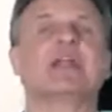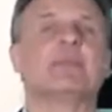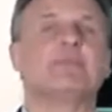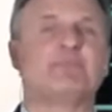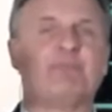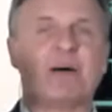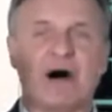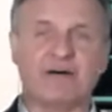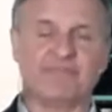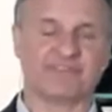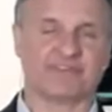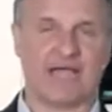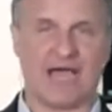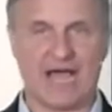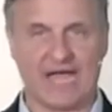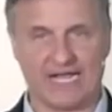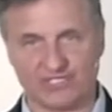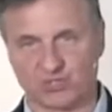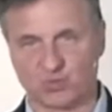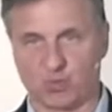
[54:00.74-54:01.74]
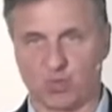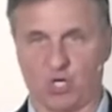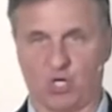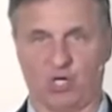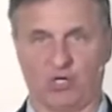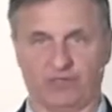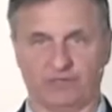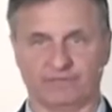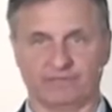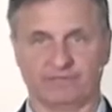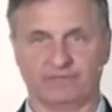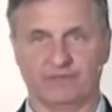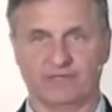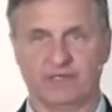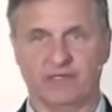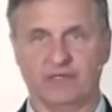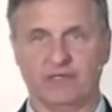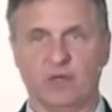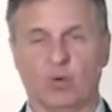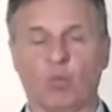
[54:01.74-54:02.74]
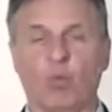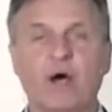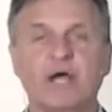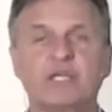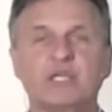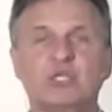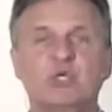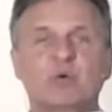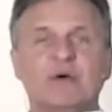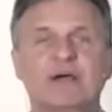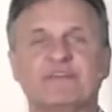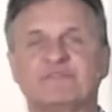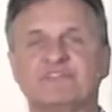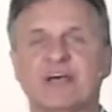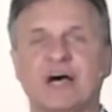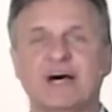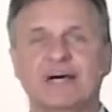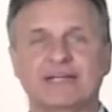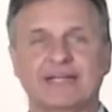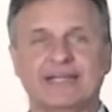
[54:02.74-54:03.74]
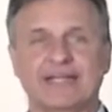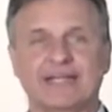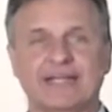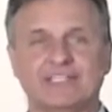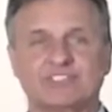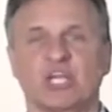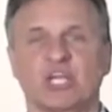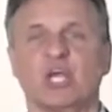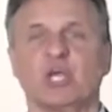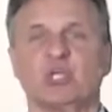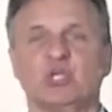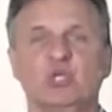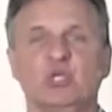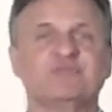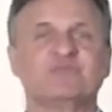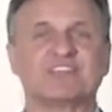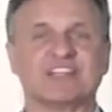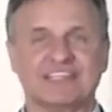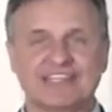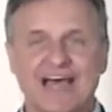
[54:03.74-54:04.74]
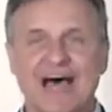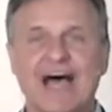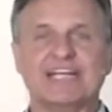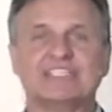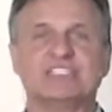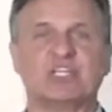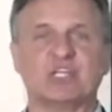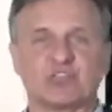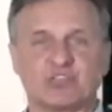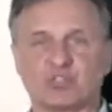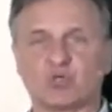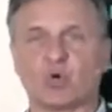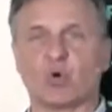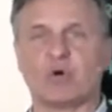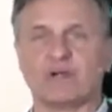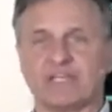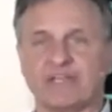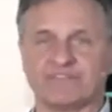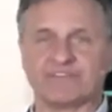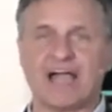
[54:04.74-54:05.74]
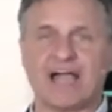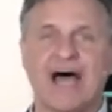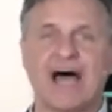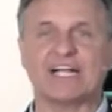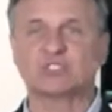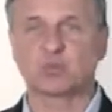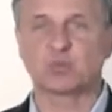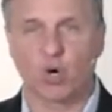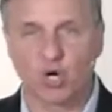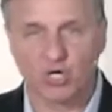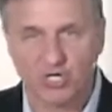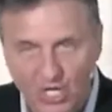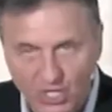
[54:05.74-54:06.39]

above God's word, what you have done is you've denied the authority of God's word,